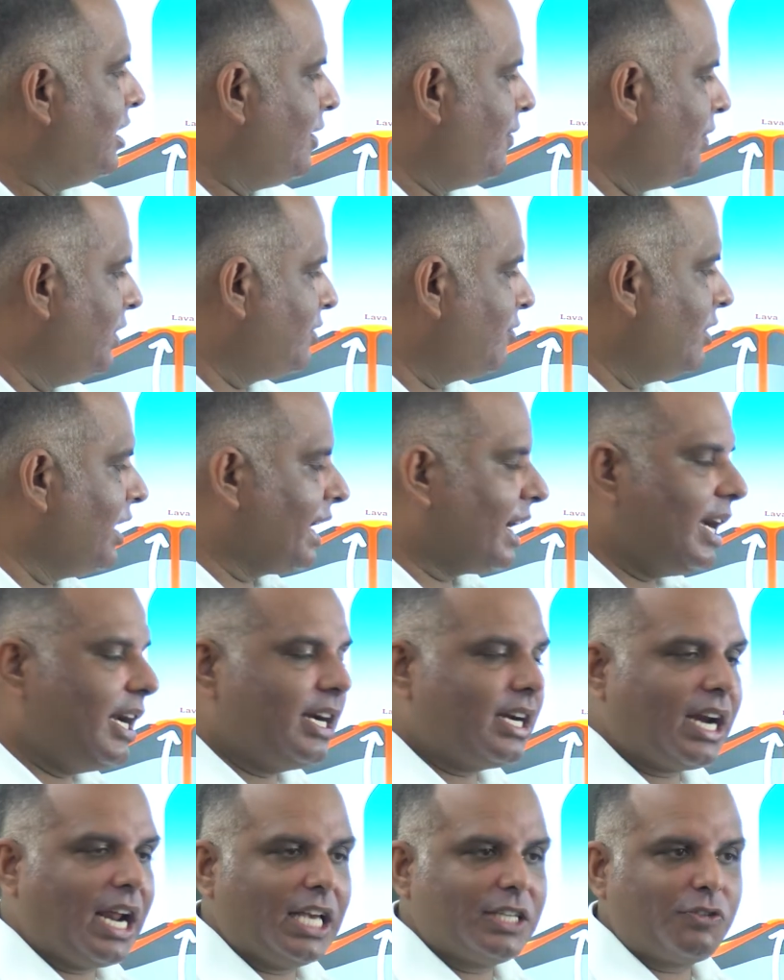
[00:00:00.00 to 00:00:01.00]
which will
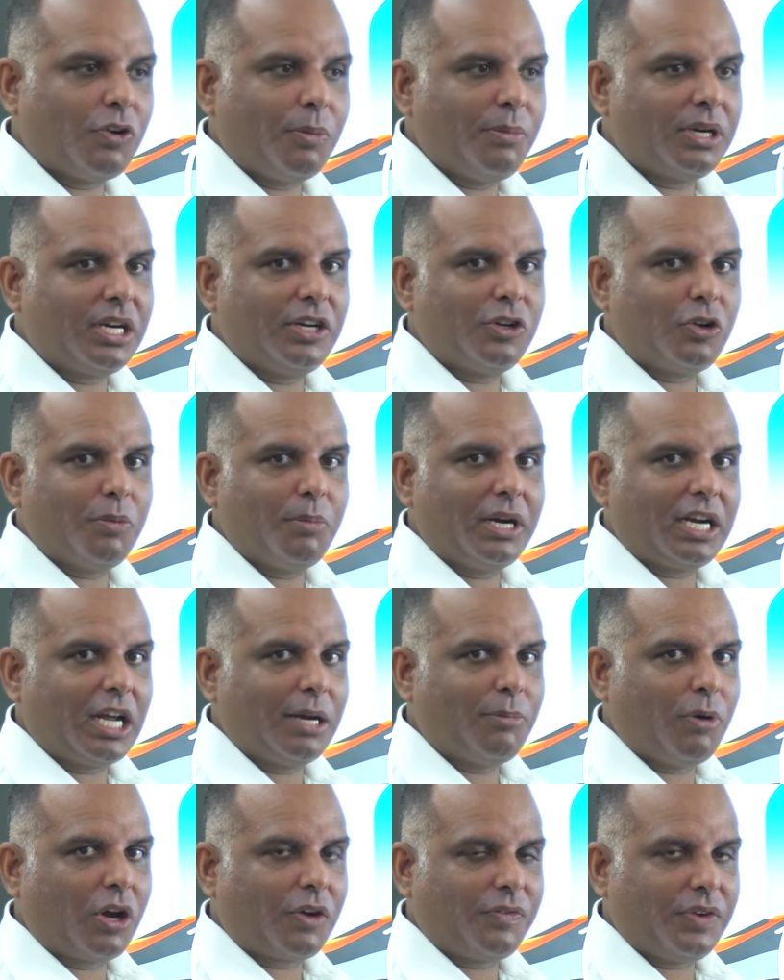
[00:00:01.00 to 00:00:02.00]
again transform it into
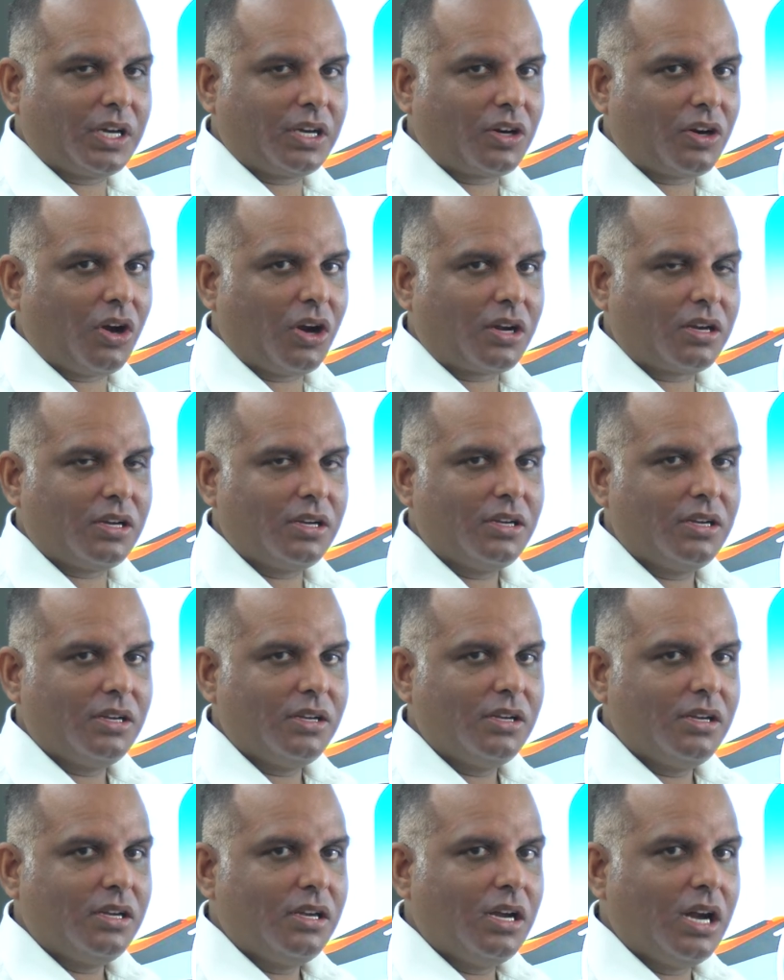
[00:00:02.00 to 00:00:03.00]
metamorphic rock.
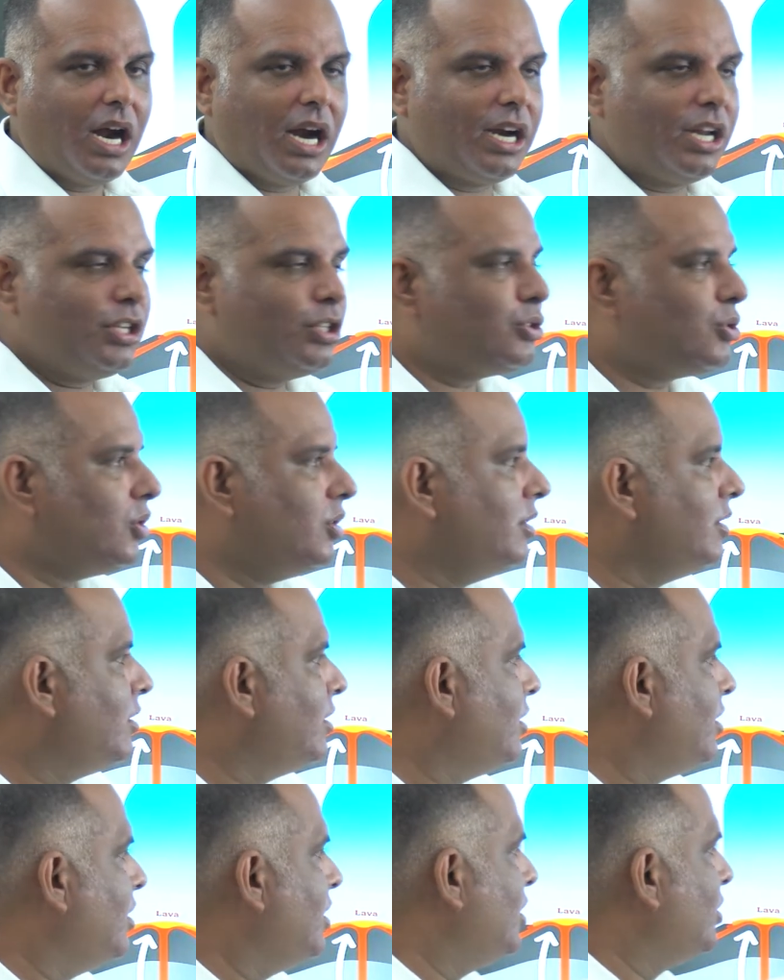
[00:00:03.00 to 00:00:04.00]
Understood?
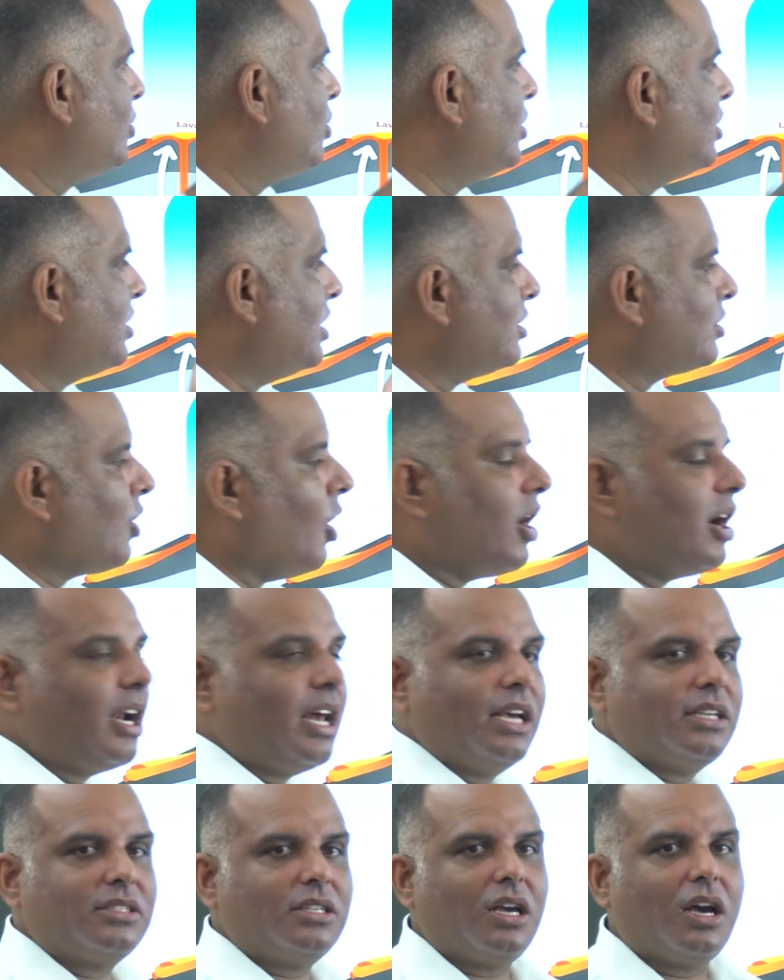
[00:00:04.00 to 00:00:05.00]
So this is called
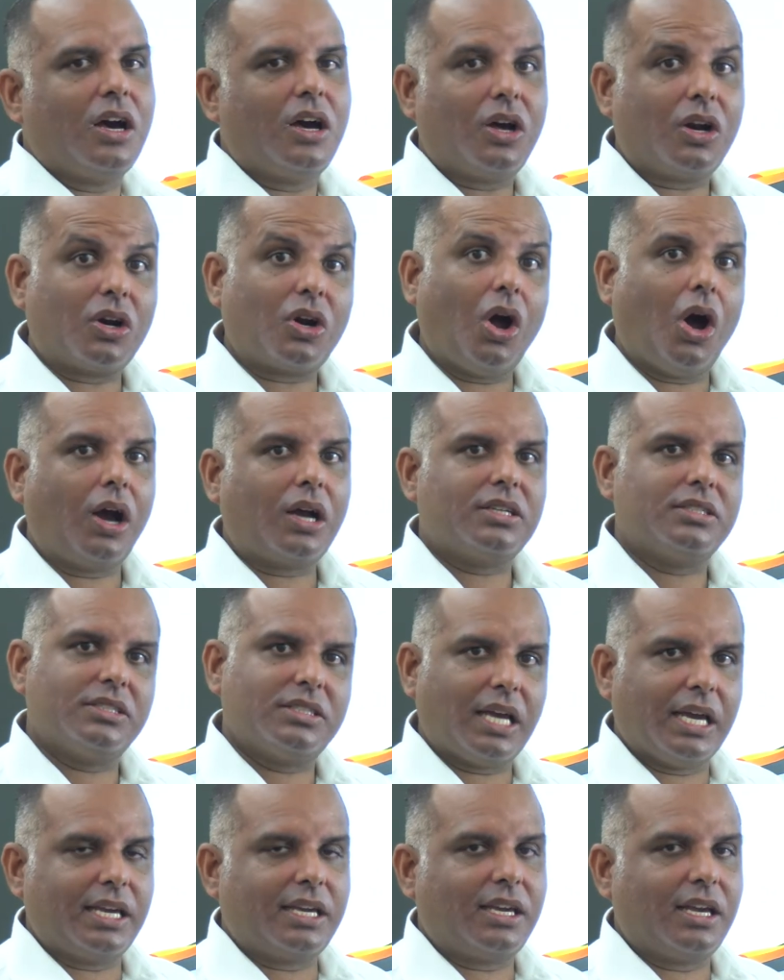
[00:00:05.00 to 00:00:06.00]
as rock
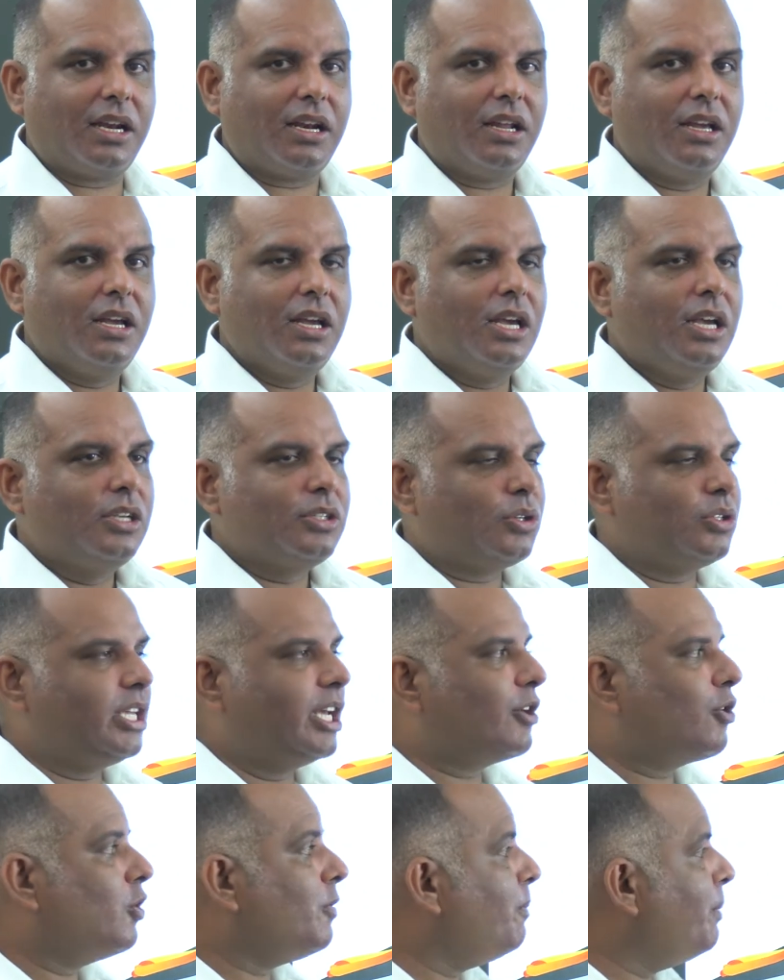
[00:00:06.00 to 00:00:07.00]
cycle. So
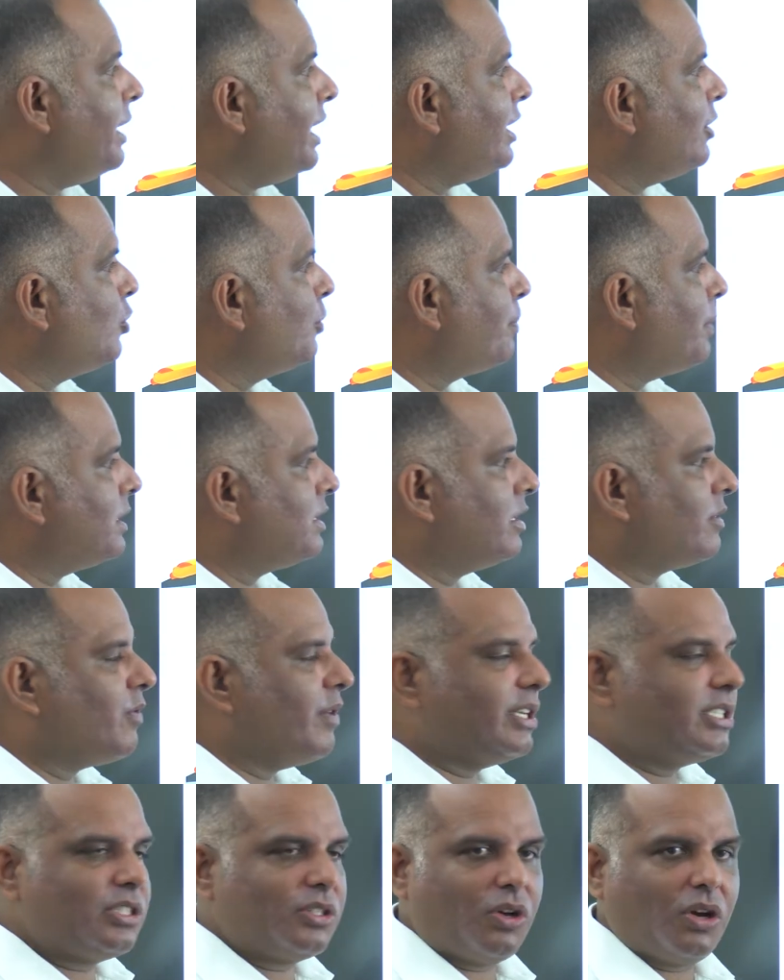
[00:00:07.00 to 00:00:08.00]
there could be a UPSC
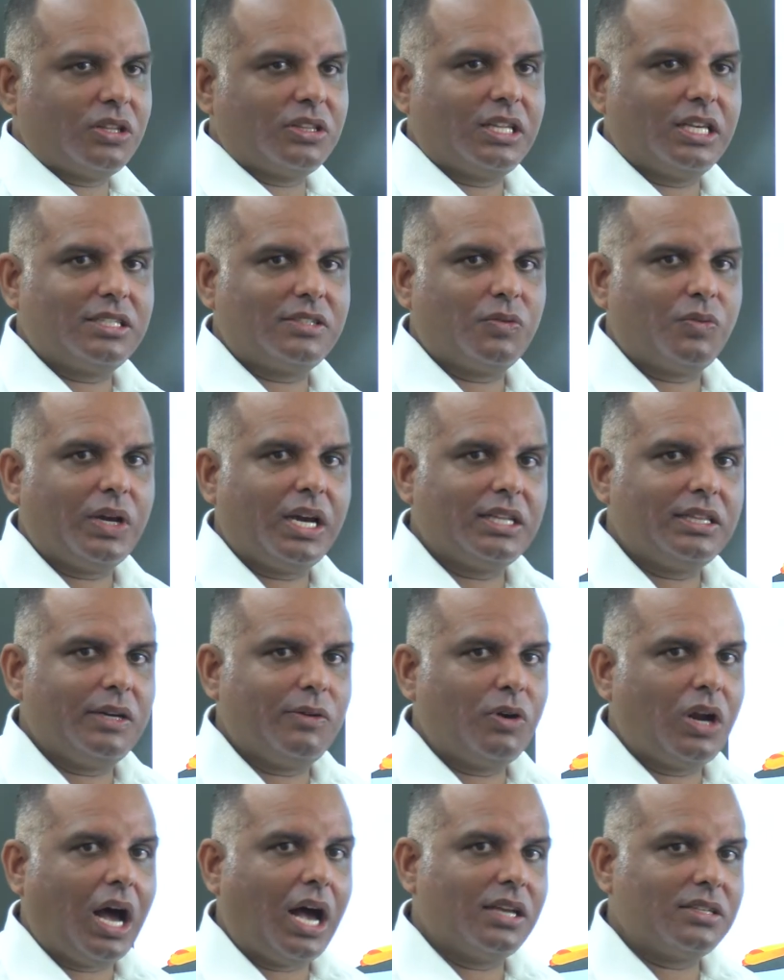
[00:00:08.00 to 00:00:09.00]
question on this where they
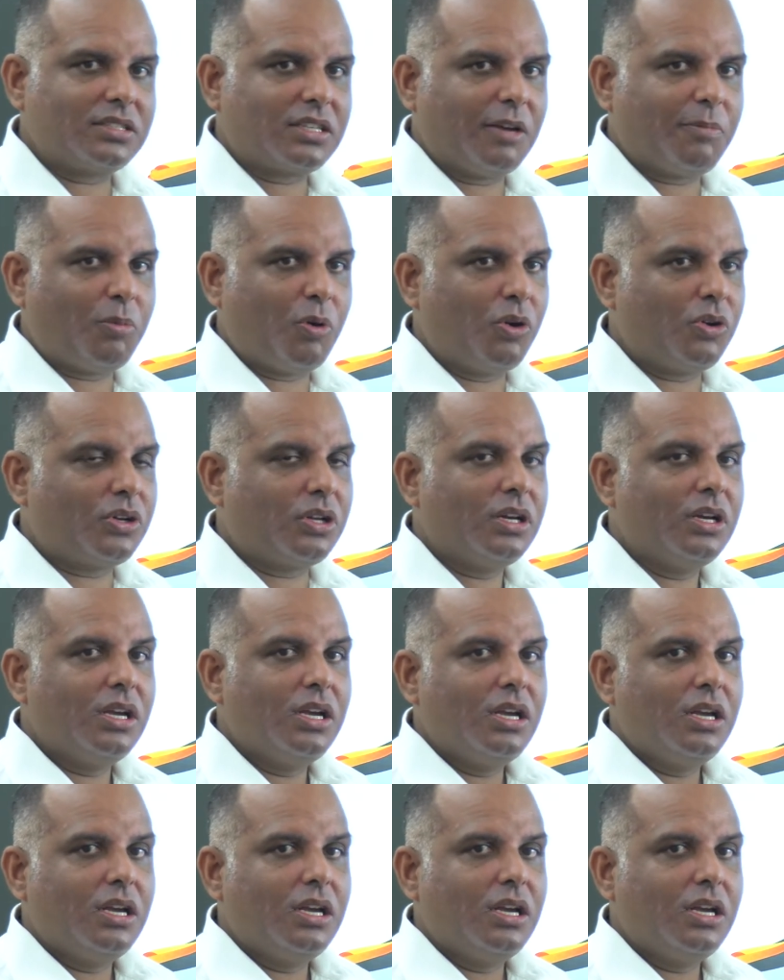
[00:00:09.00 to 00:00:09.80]
would ask about